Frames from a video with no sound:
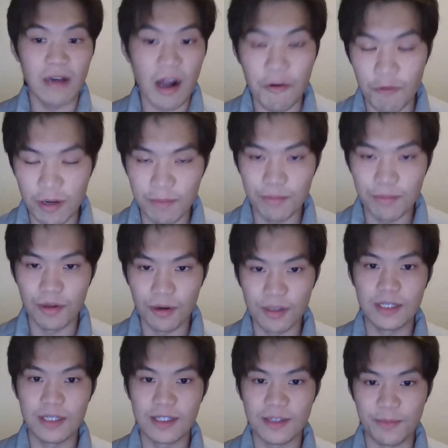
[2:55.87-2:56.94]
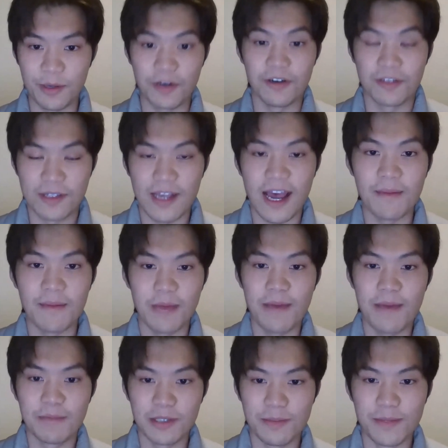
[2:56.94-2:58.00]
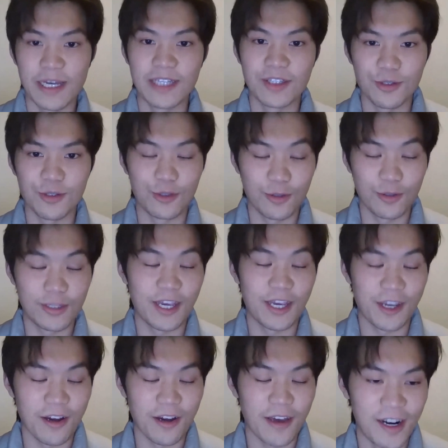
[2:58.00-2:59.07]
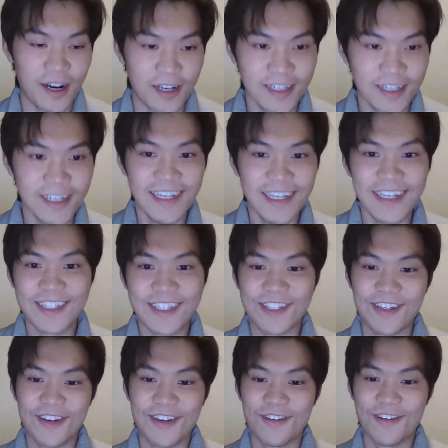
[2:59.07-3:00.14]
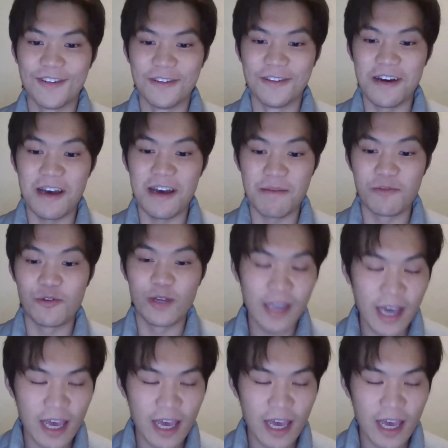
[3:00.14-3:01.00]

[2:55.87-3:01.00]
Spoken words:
our employees because I'm the man to take care. So I'm really